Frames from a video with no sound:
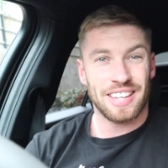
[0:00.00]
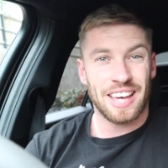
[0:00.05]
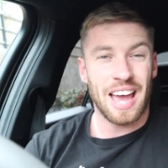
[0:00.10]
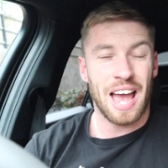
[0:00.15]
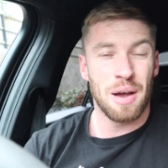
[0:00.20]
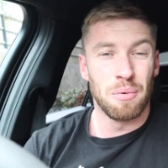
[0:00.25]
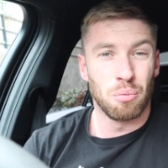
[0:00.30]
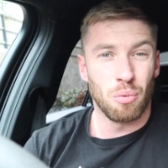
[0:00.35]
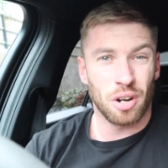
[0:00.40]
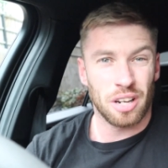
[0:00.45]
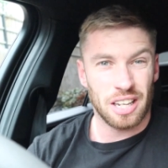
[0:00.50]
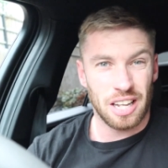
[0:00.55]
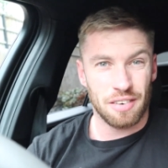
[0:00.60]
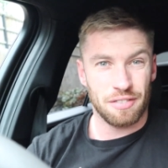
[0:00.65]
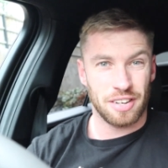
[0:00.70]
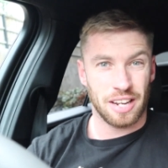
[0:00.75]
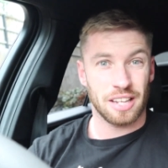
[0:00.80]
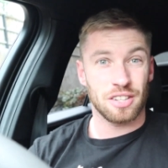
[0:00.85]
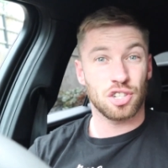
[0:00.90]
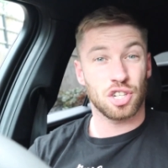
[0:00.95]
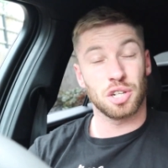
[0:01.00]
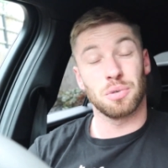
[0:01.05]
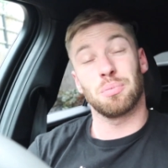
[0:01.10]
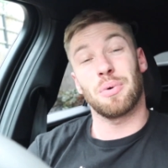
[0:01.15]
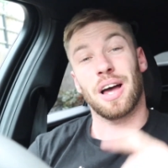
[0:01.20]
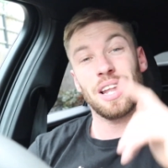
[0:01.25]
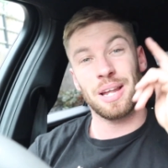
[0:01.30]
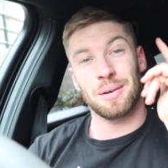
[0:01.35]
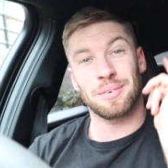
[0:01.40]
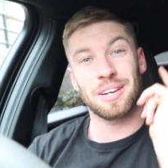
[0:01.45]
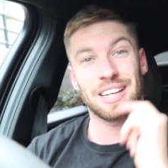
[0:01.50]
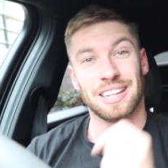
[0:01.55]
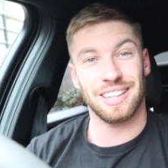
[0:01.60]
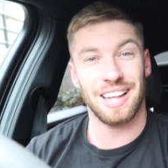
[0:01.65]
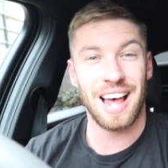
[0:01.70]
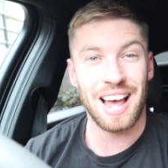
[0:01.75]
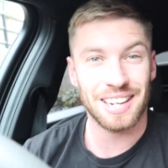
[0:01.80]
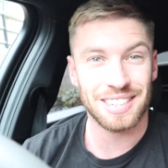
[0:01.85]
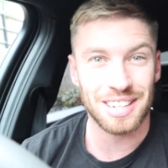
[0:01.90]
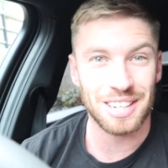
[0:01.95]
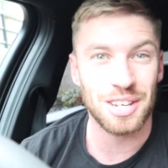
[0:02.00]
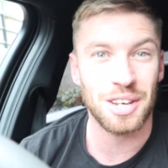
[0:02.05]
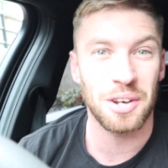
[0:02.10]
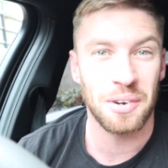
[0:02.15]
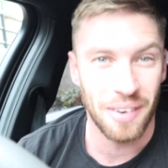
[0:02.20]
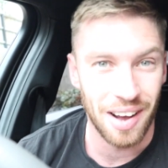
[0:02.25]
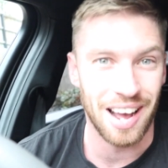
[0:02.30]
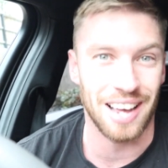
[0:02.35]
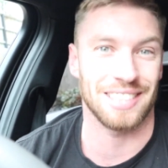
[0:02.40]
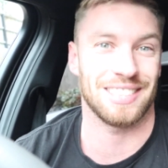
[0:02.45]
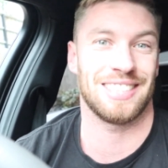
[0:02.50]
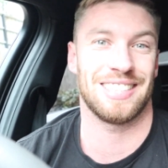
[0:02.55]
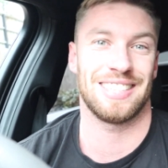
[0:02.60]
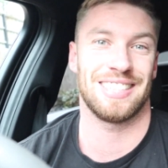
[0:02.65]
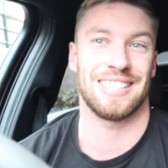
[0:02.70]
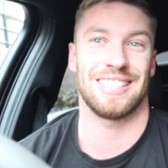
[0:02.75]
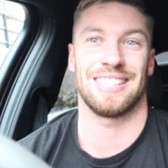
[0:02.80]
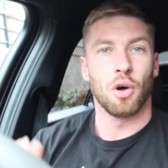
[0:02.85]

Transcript: the M111 engine? Well, I'm glad that you asked.